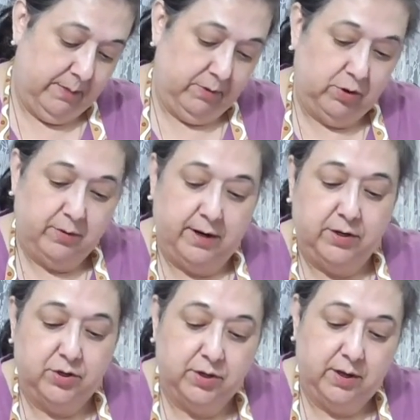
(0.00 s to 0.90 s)
going to try
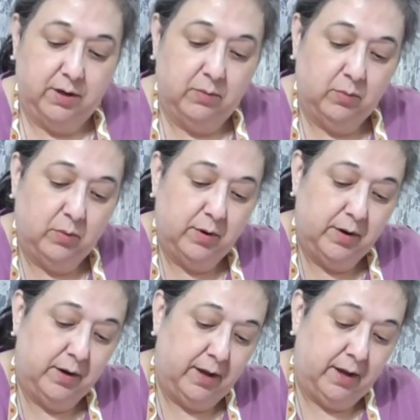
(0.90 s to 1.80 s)
just to get
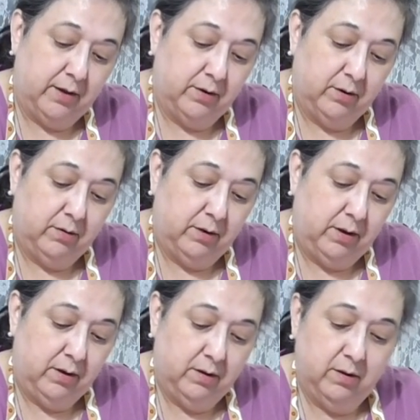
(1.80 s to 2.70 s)
one hand dirty.